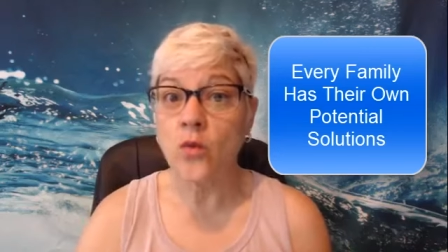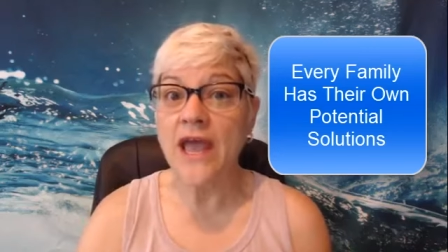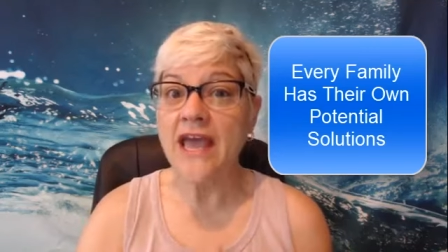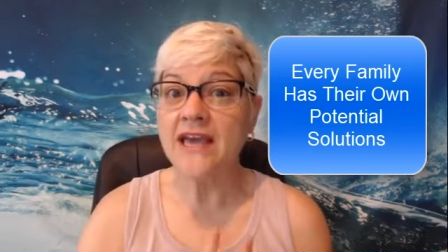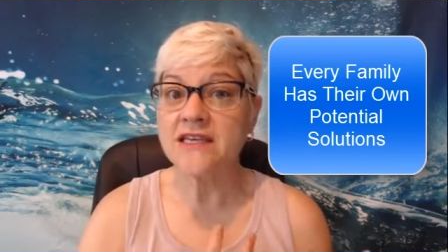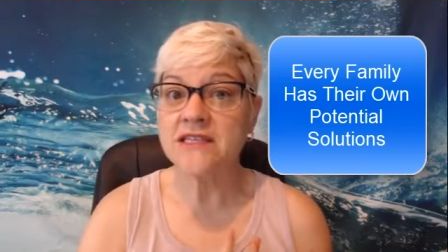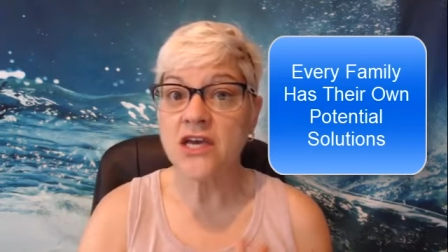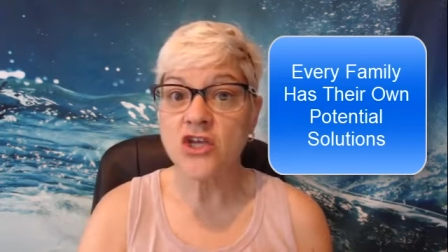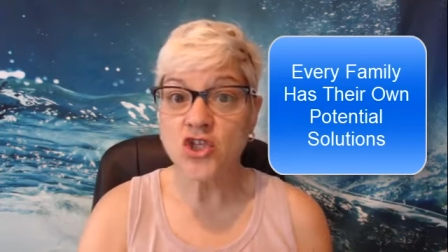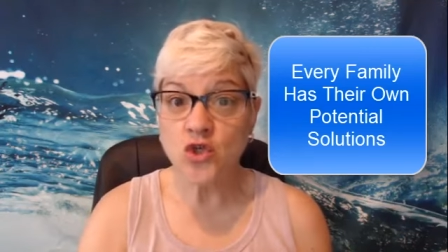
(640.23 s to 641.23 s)
ways
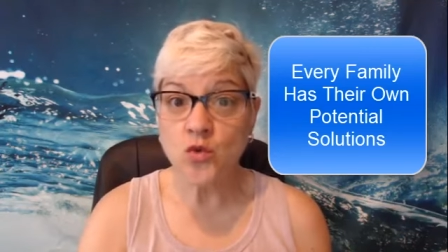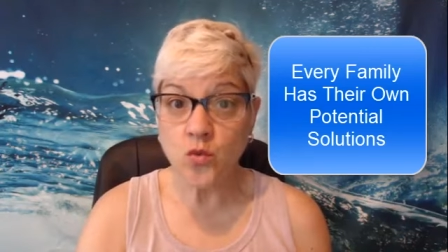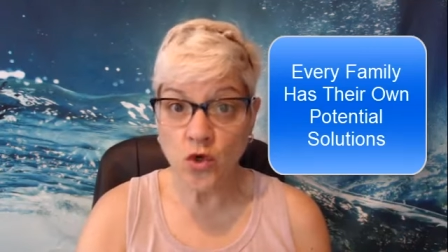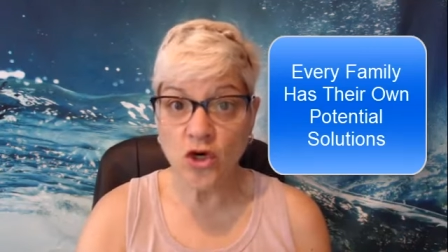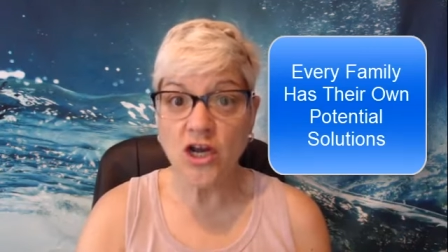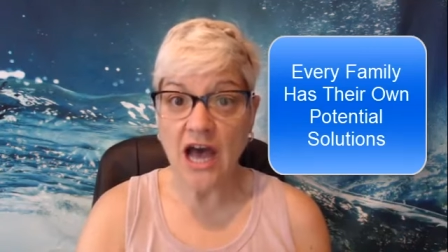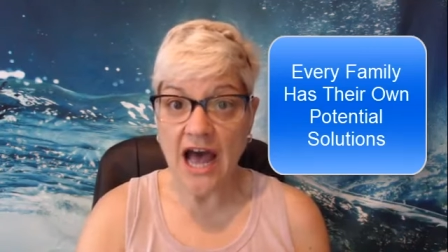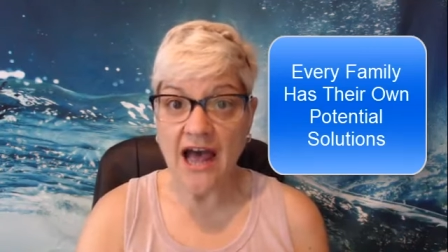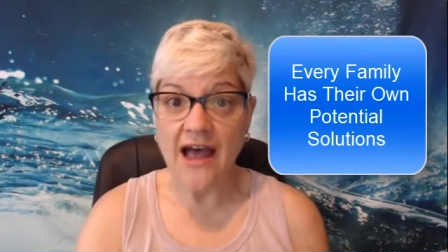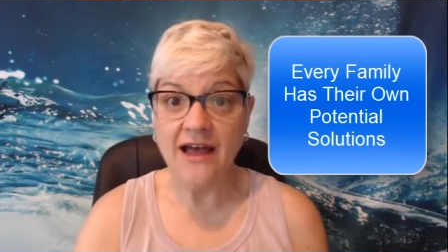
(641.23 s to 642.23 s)
to work
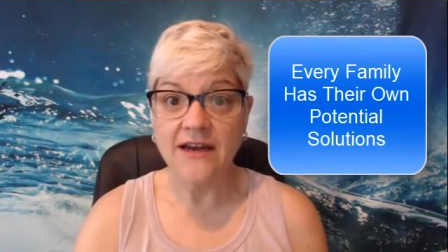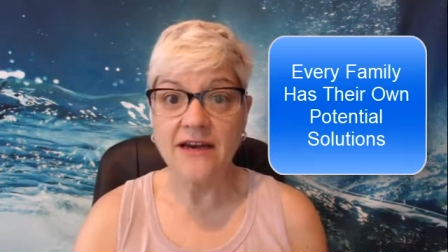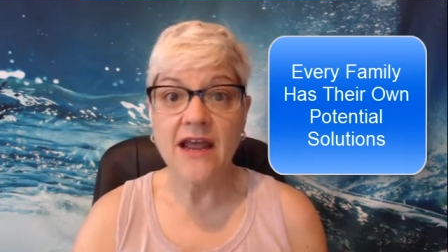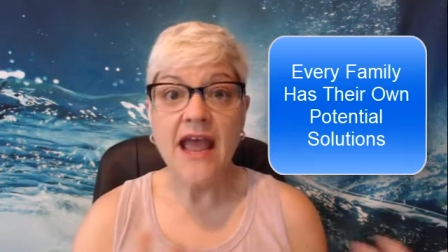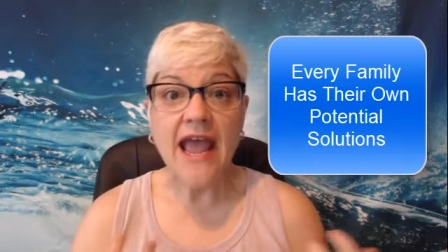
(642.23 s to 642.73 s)
on